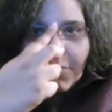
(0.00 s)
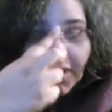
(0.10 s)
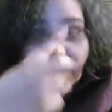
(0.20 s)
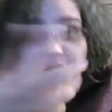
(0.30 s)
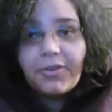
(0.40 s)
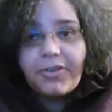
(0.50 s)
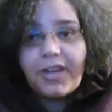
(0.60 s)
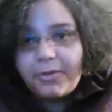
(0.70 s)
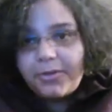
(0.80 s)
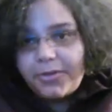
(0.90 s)
it turned
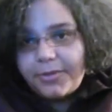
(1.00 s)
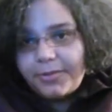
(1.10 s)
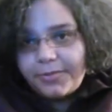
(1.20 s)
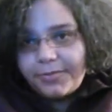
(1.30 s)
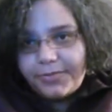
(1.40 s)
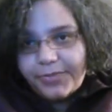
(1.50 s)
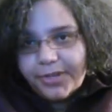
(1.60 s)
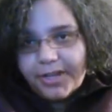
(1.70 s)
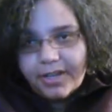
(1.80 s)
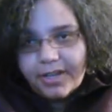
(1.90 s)
out
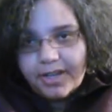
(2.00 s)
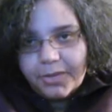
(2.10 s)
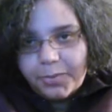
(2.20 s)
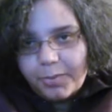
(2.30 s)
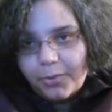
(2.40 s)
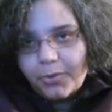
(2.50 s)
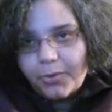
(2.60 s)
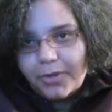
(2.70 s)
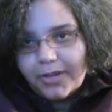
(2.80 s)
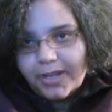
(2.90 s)
I was bored
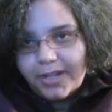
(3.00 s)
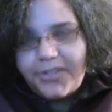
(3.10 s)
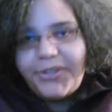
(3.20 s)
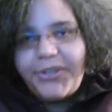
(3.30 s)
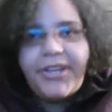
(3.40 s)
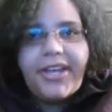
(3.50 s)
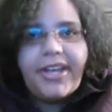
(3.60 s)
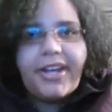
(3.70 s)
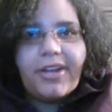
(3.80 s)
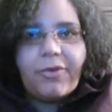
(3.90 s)
one day
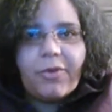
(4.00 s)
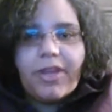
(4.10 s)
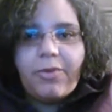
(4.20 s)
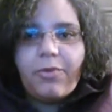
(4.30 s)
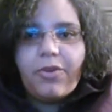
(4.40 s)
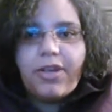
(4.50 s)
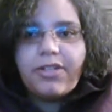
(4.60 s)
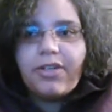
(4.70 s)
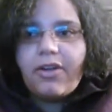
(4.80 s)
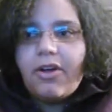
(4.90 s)
and I read
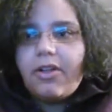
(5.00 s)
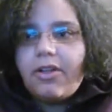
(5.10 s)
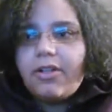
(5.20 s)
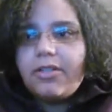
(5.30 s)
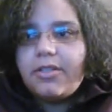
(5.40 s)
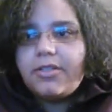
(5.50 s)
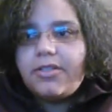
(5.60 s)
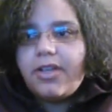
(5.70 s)
one called